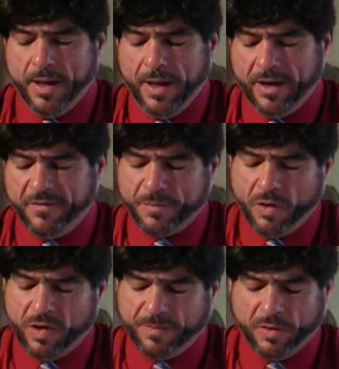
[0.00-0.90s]
and of
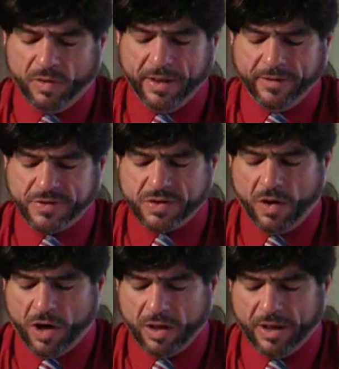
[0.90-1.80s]
purple, and of
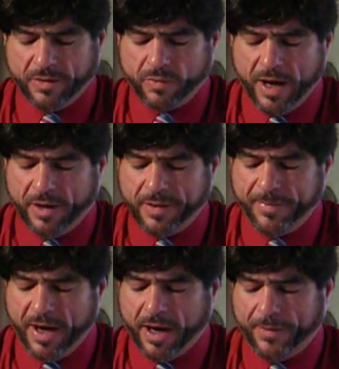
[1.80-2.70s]
scarlet, round
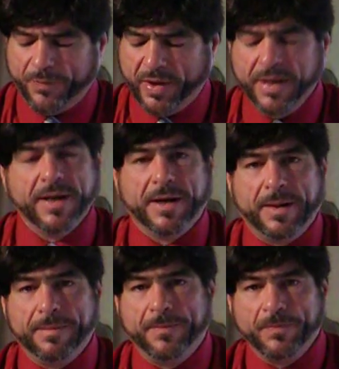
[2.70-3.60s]
about the
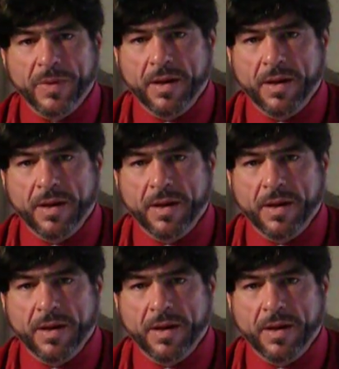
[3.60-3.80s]
hem